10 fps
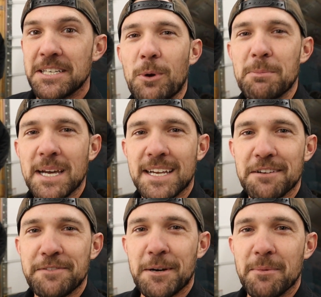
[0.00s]
We might
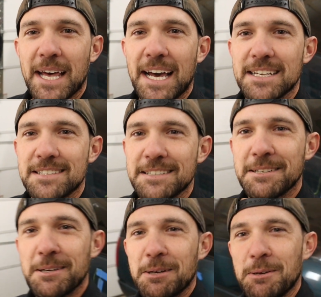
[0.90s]
not film that,
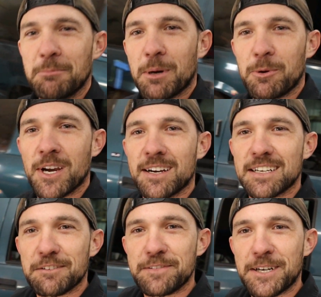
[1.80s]
but we are
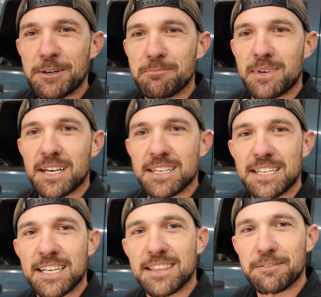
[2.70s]
gonna film
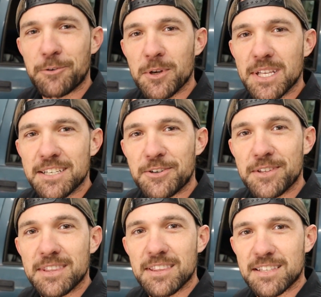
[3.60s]
getting the 4-link
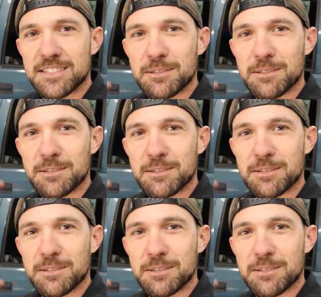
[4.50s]
on the